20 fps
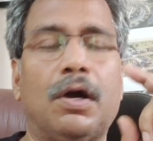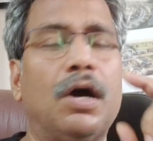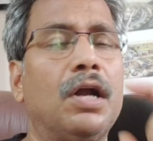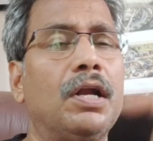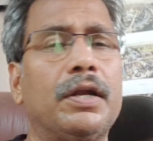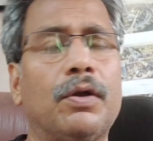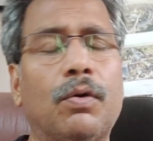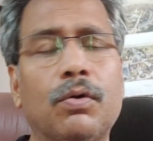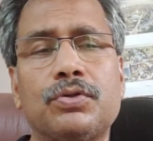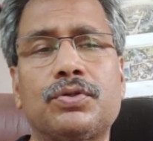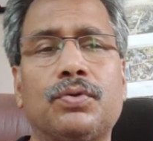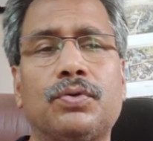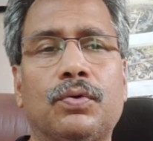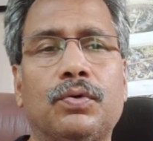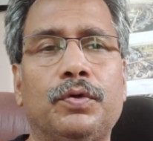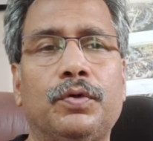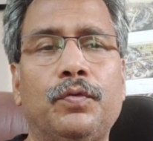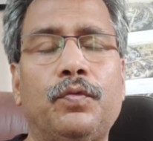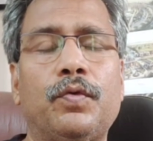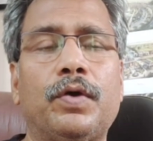And
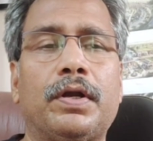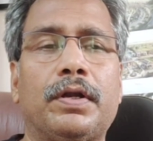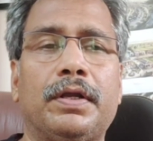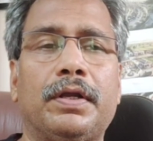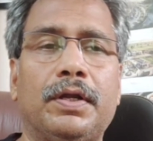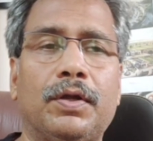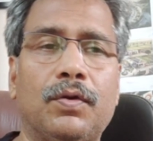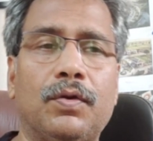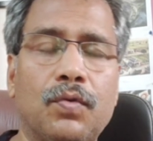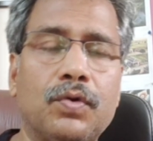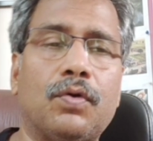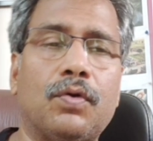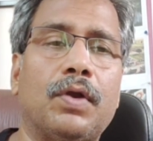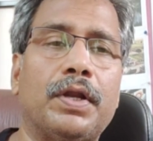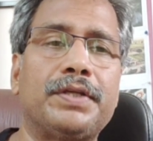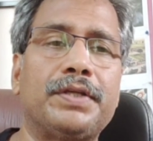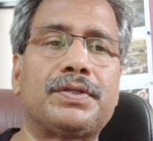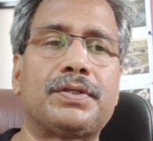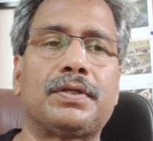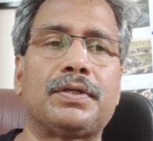also, if you are in a good
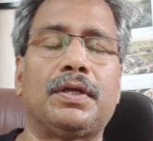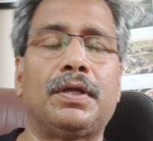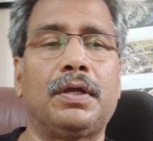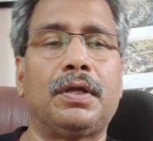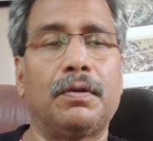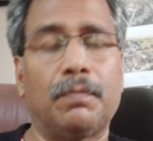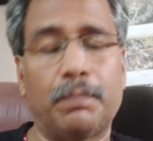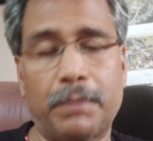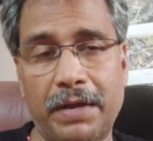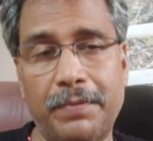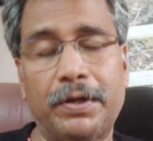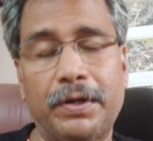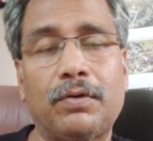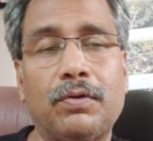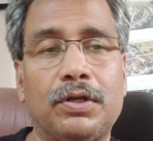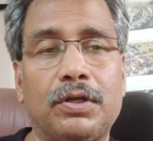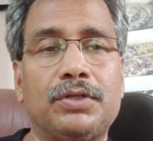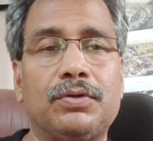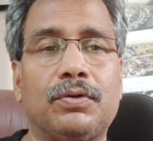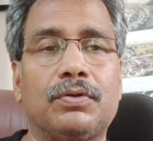college, private
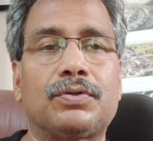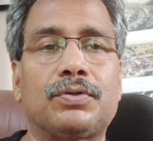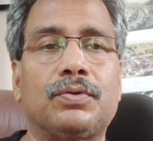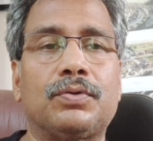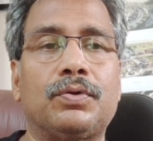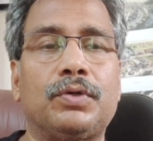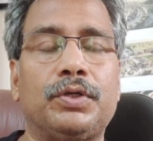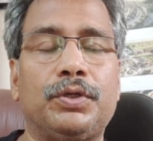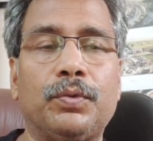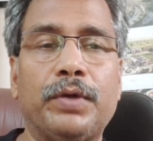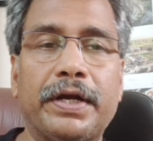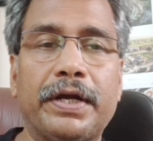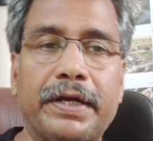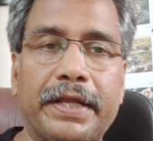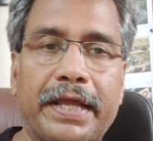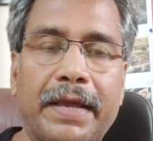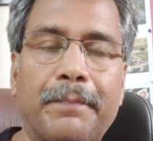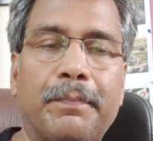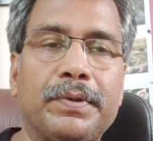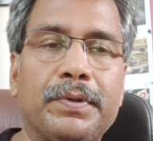college also, you
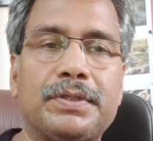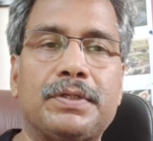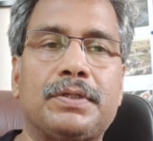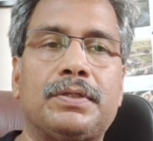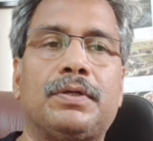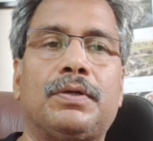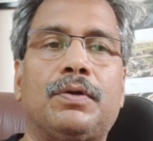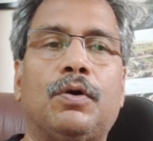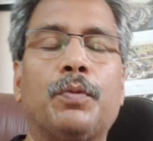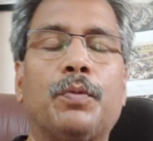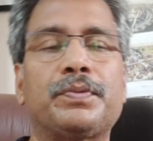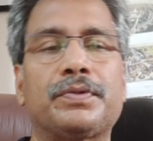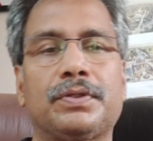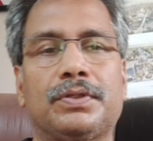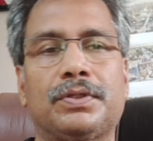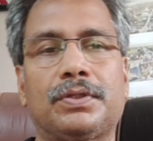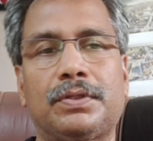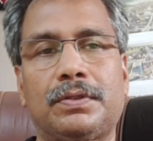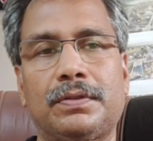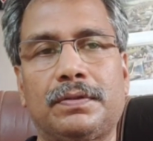get campus
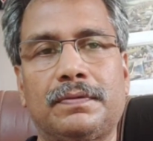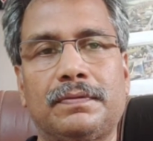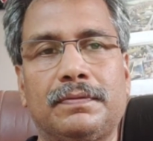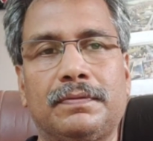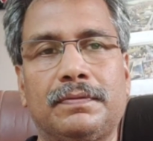options.